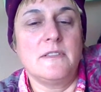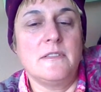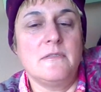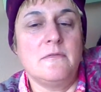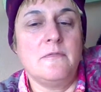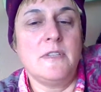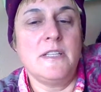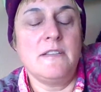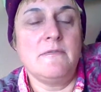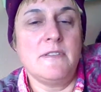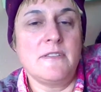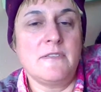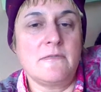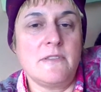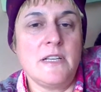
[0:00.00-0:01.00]
what he
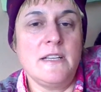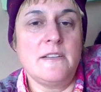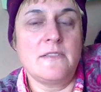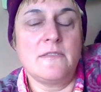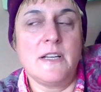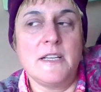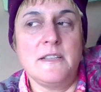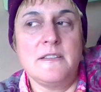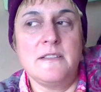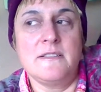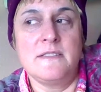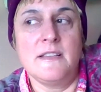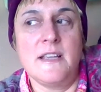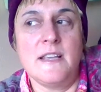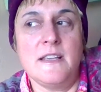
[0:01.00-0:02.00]
was really trying to
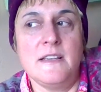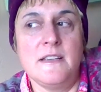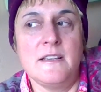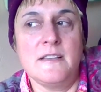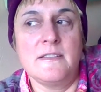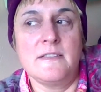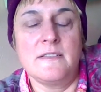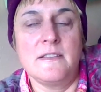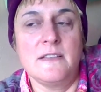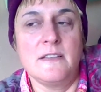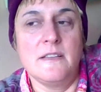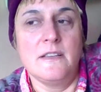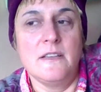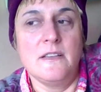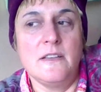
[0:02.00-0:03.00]
say is,
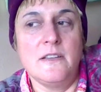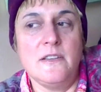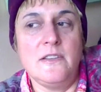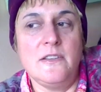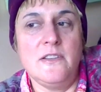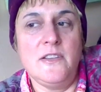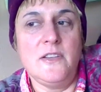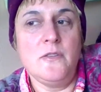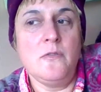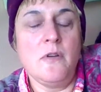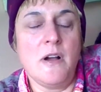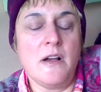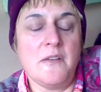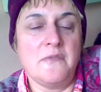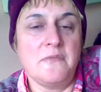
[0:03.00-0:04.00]
you
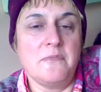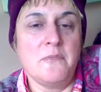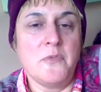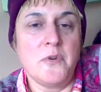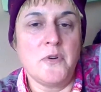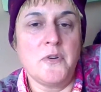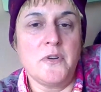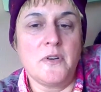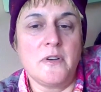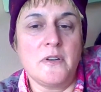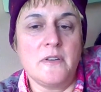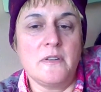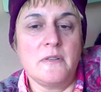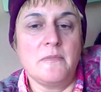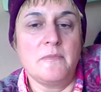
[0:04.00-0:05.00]
have murdered,